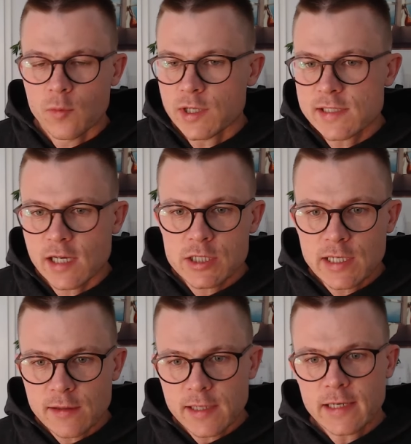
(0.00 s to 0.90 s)
what is
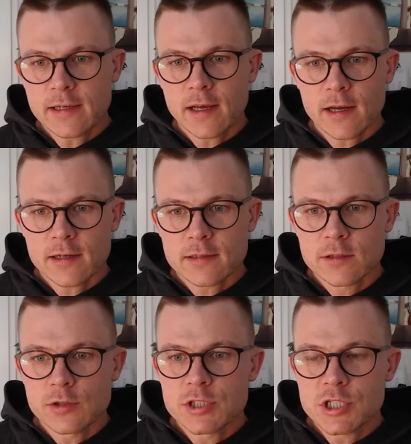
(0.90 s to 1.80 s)
actually the thing that
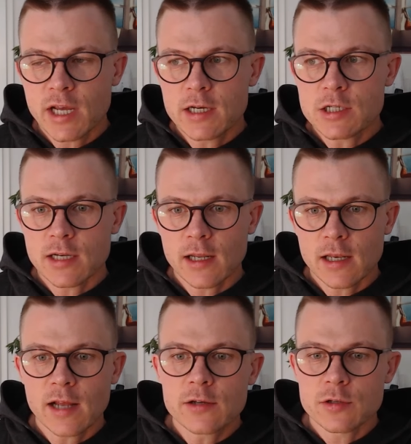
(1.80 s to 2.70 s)
you changed and
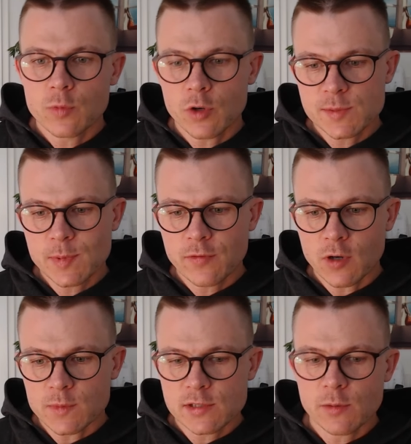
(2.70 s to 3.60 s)
that led to the worst performance?